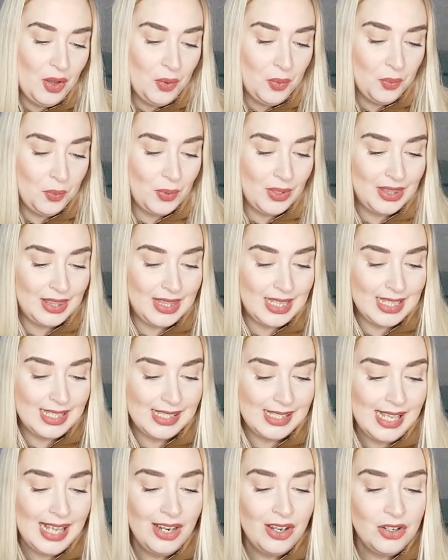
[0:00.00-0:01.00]
With this
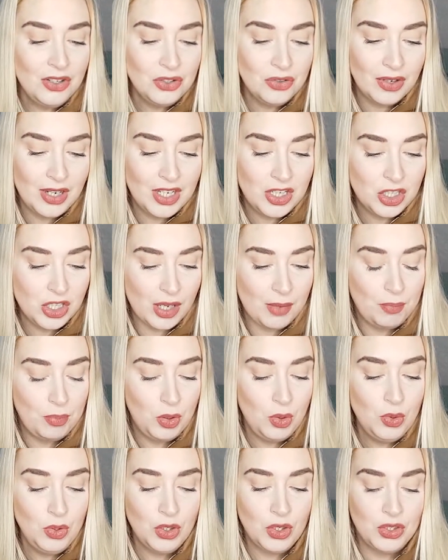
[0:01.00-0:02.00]
salon grade shampoo
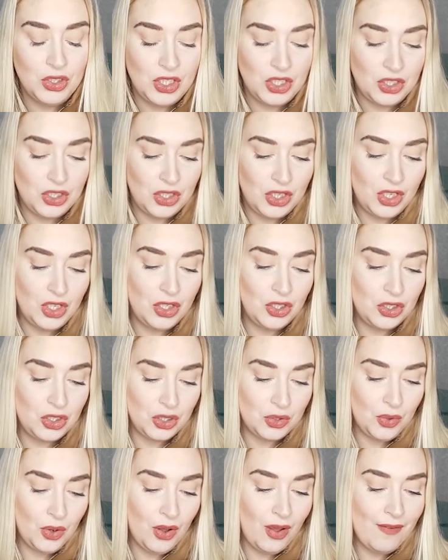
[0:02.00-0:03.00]
and conditioner
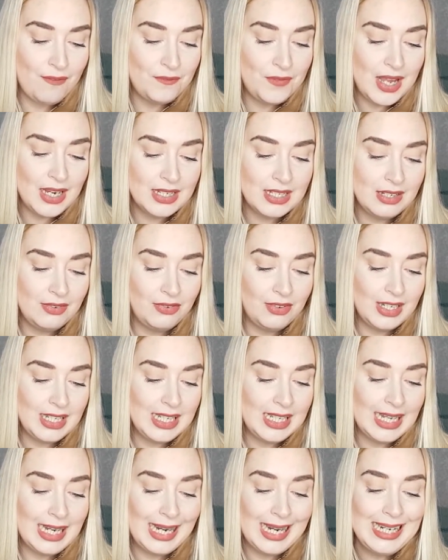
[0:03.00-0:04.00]
duo
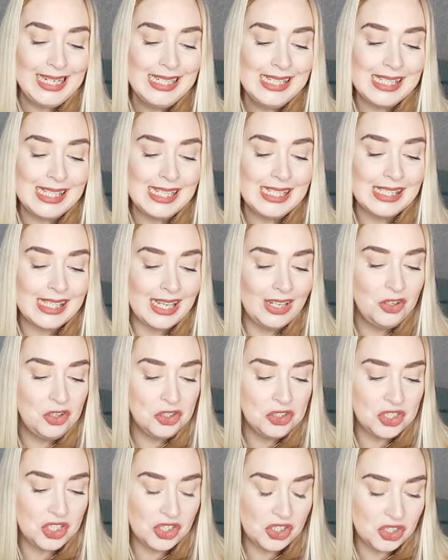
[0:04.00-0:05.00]
effectively cleanses and
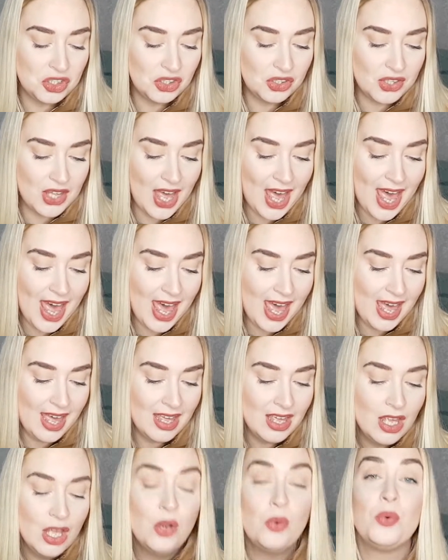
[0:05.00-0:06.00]
conditions the hair
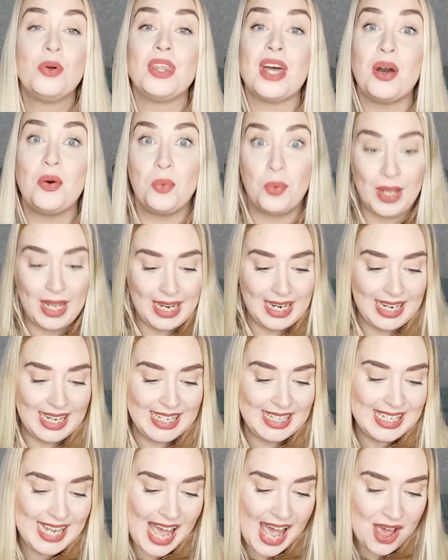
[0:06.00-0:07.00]
without weighing it
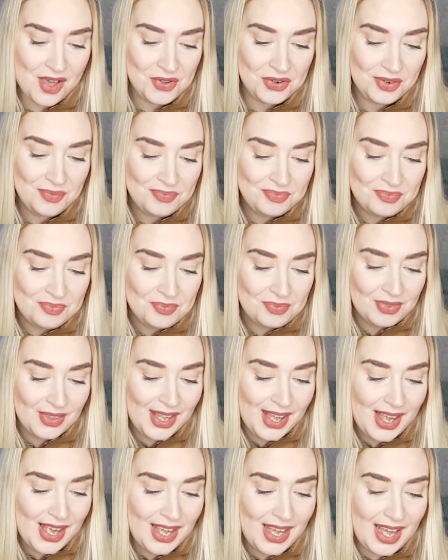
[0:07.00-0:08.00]
down.
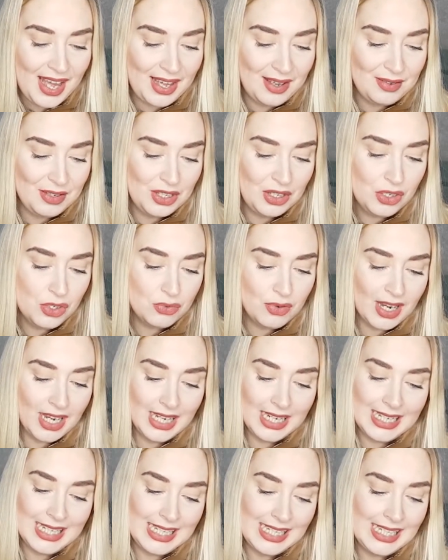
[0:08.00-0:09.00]
Uh,
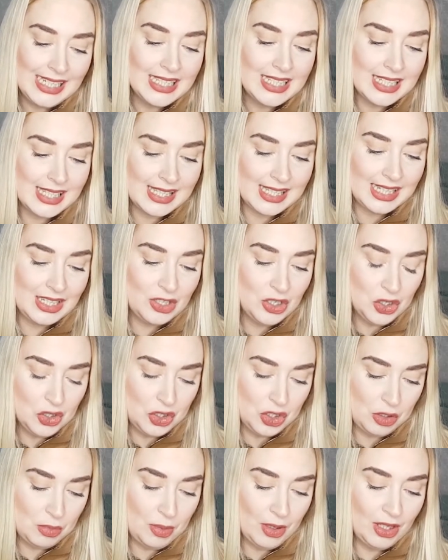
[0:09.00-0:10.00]
regularly to see
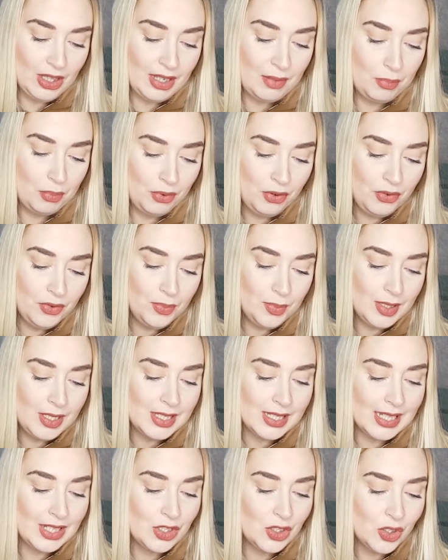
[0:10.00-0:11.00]
noticeable improvement
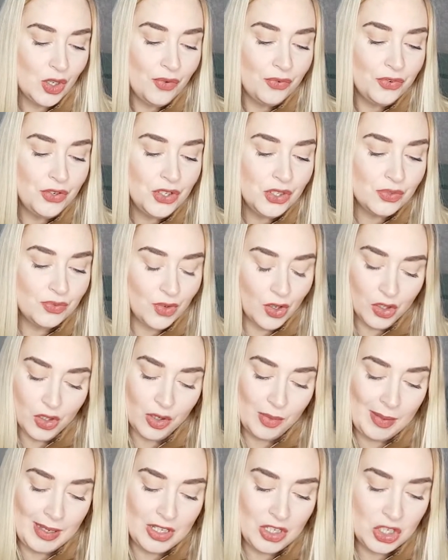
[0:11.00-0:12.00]
in softness,
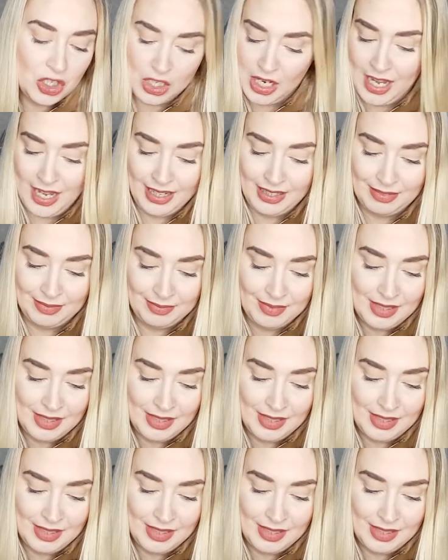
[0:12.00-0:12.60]
volume and shine.